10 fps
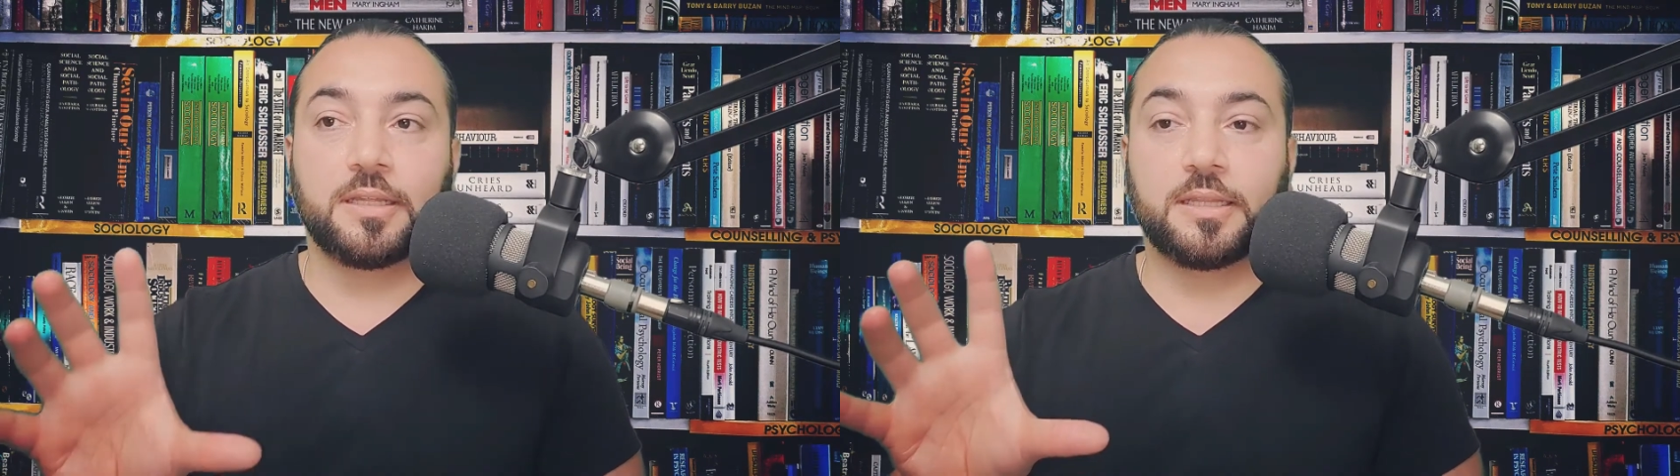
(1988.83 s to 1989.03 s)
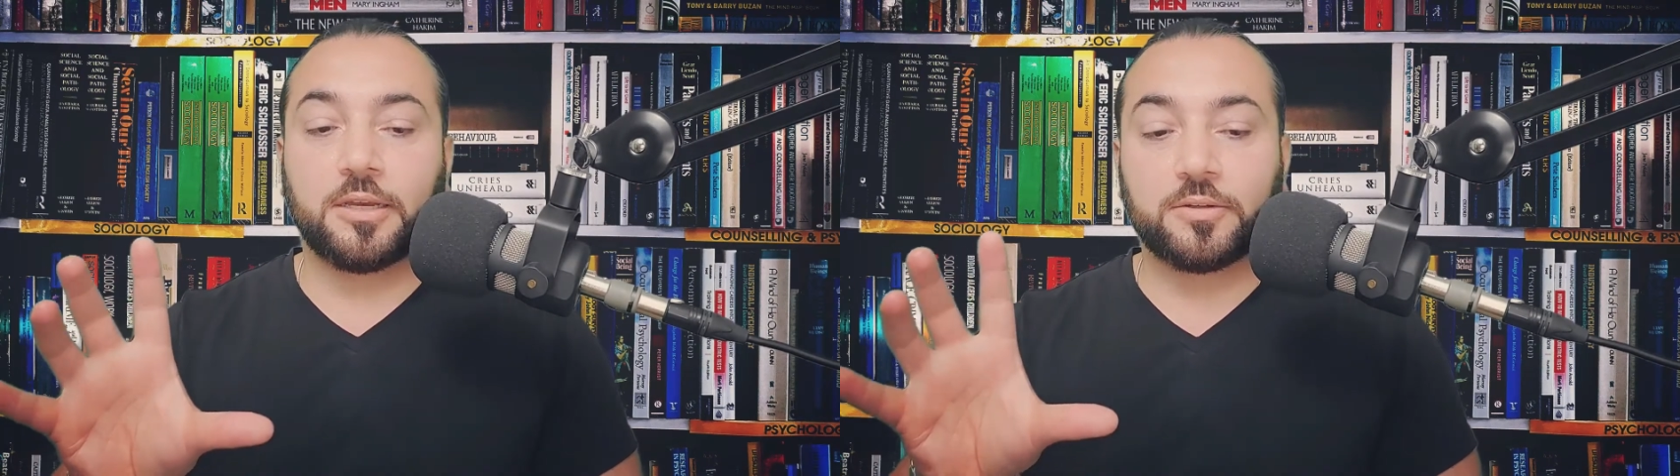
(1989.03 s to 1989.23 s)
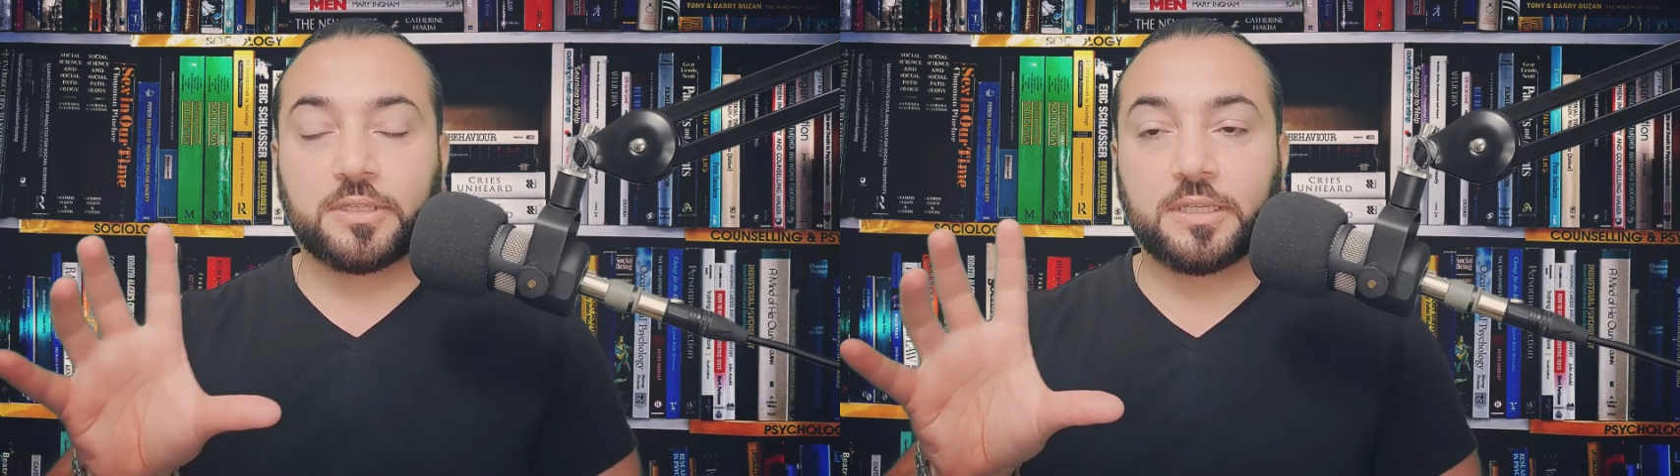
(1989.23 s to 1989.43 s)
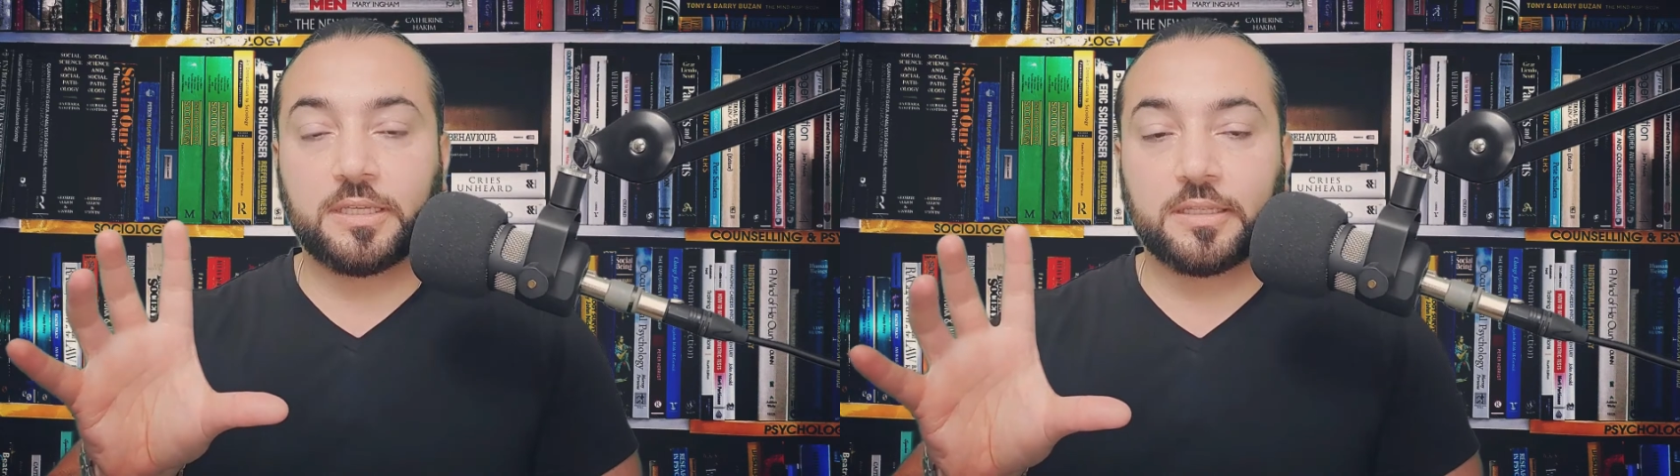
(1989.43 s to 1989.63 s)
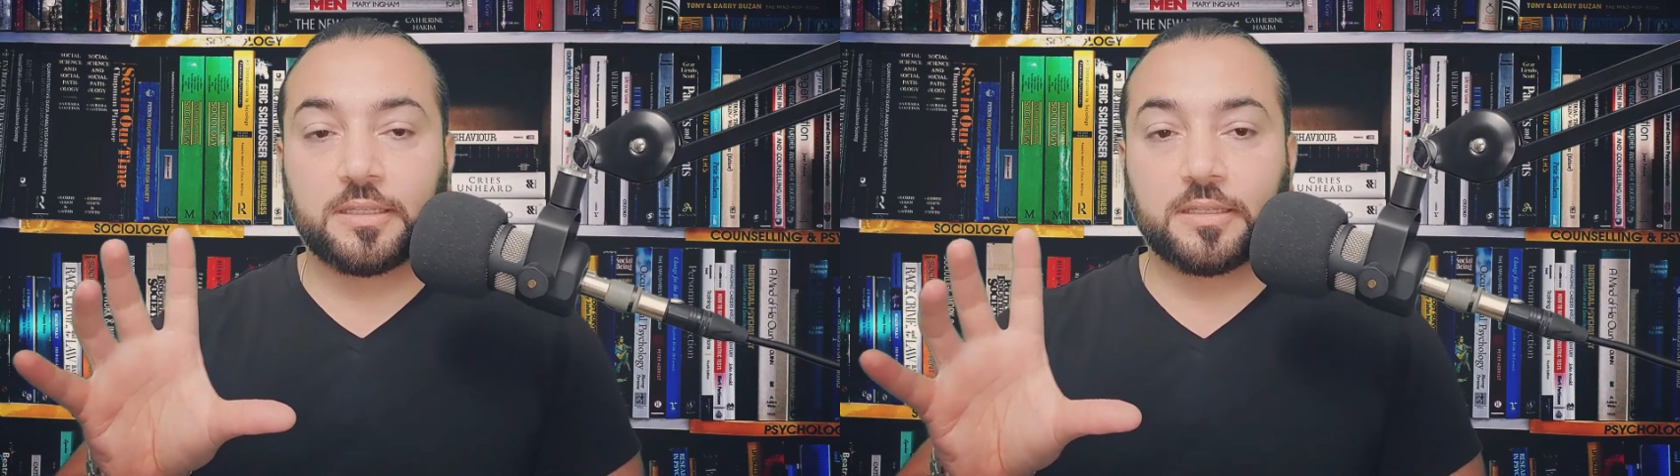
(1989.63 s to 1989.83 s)
Now,
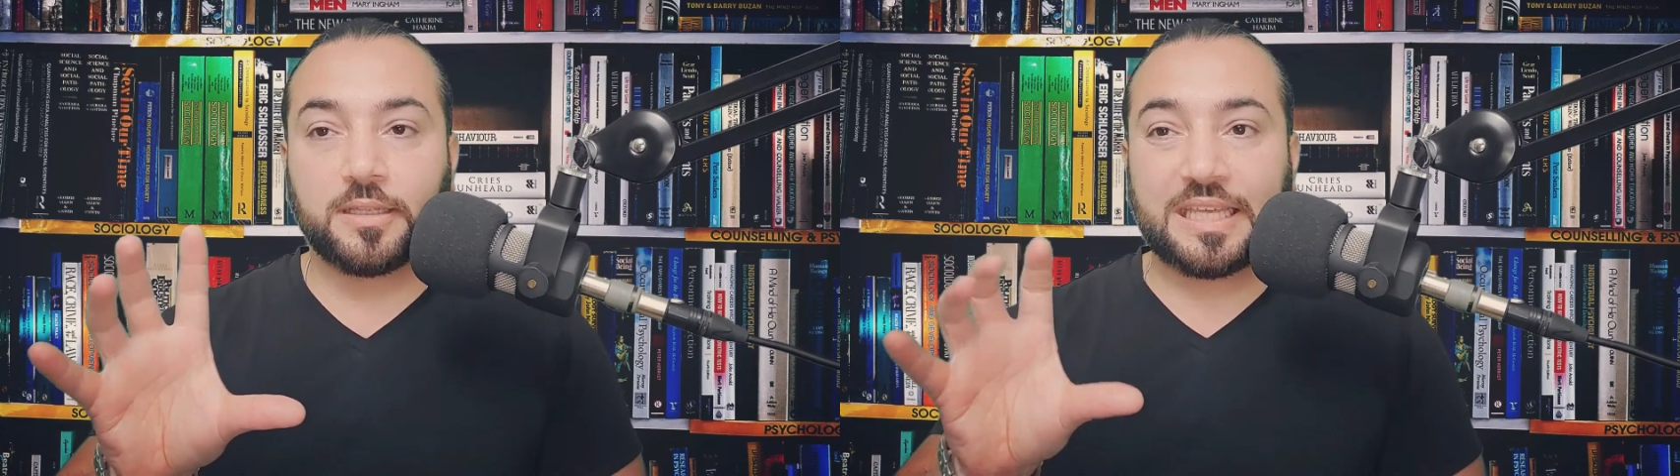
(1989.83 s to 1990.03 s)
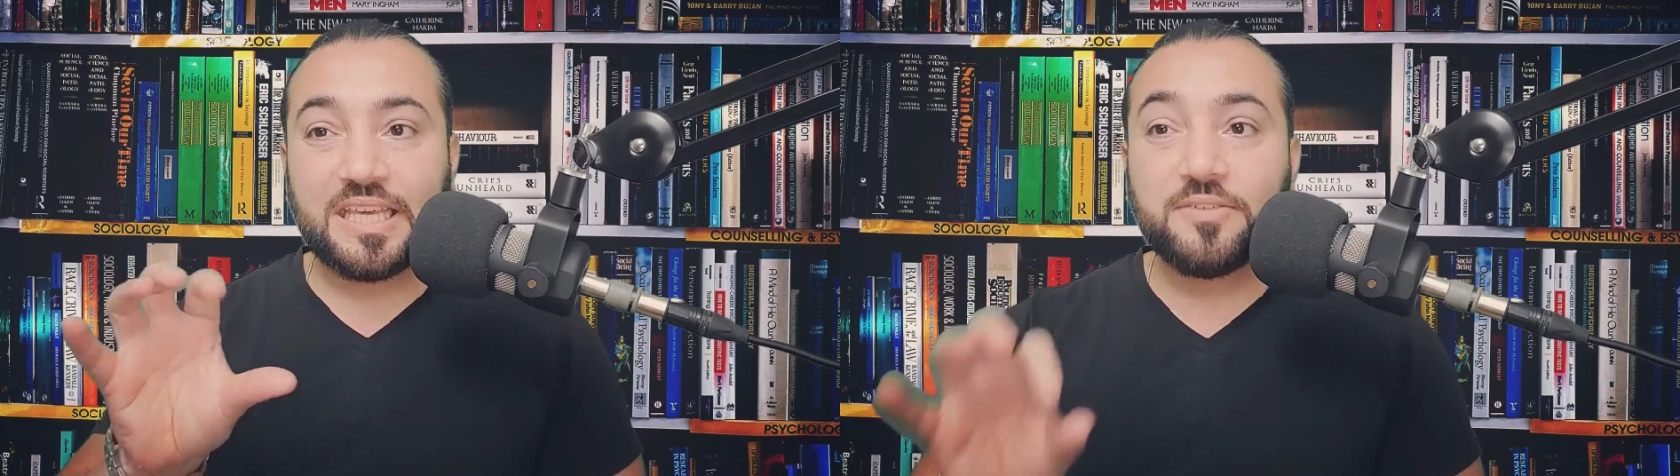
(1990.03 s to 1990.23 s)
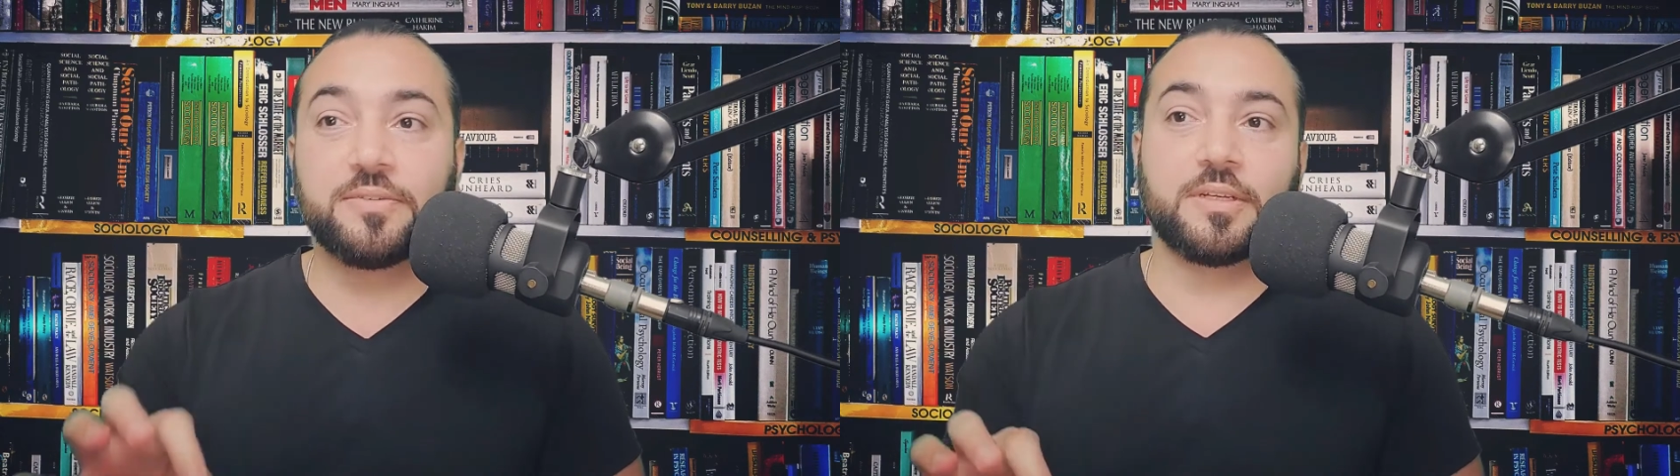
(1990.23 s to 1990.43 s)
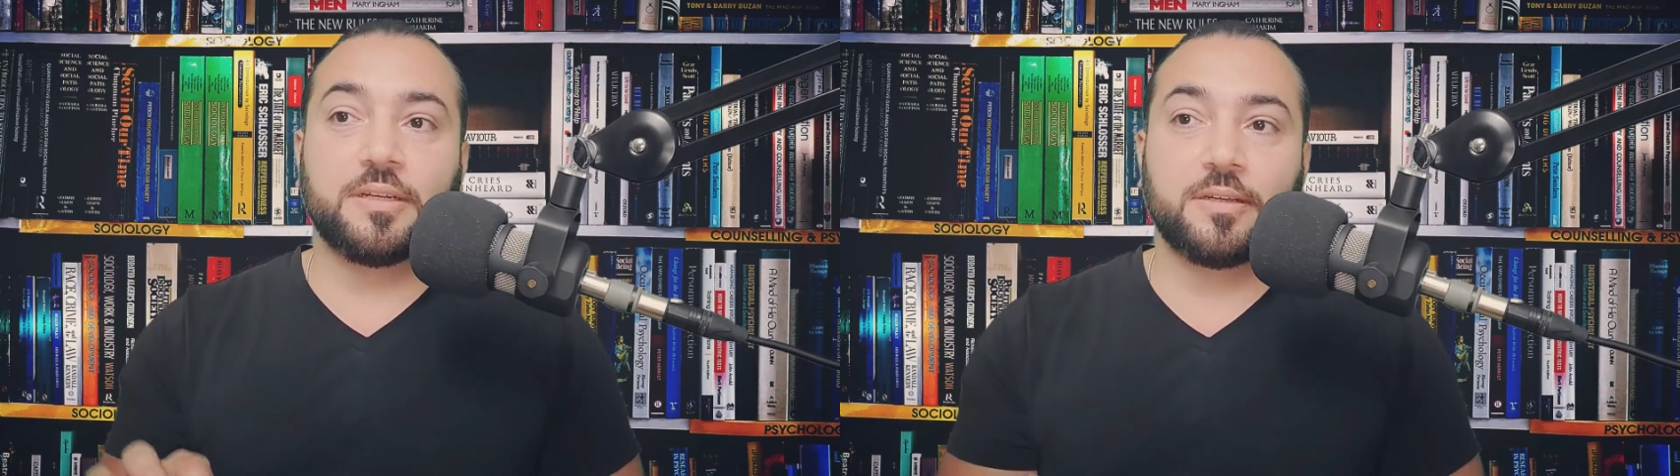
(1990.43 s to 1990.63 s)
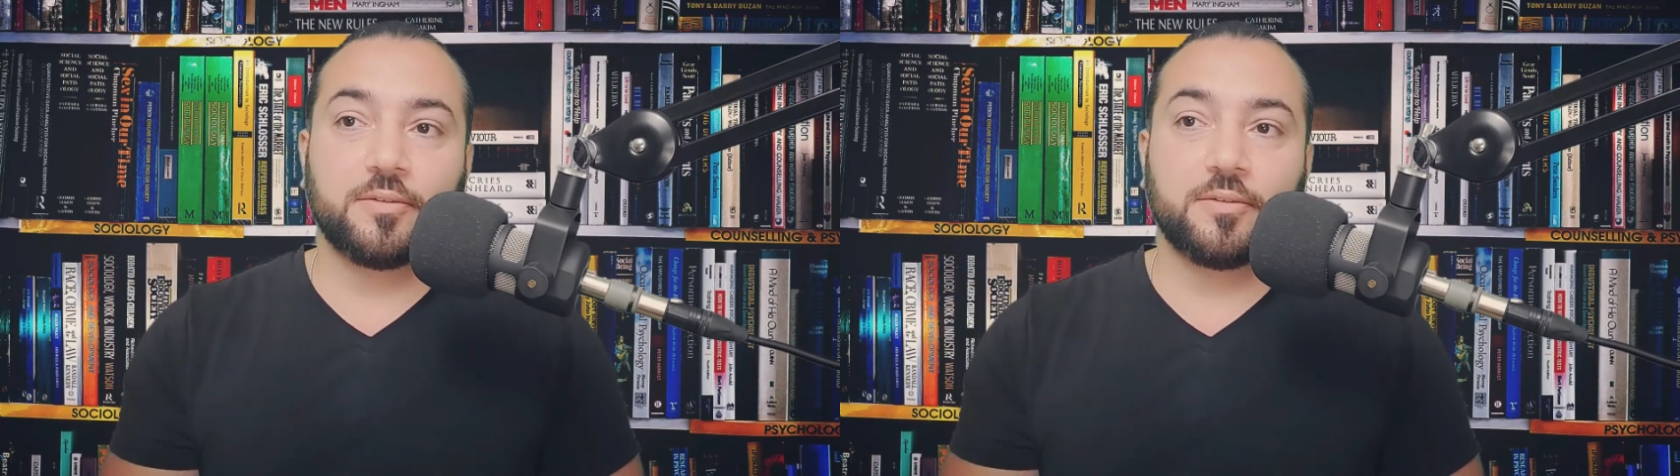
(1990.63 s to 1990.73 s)
the even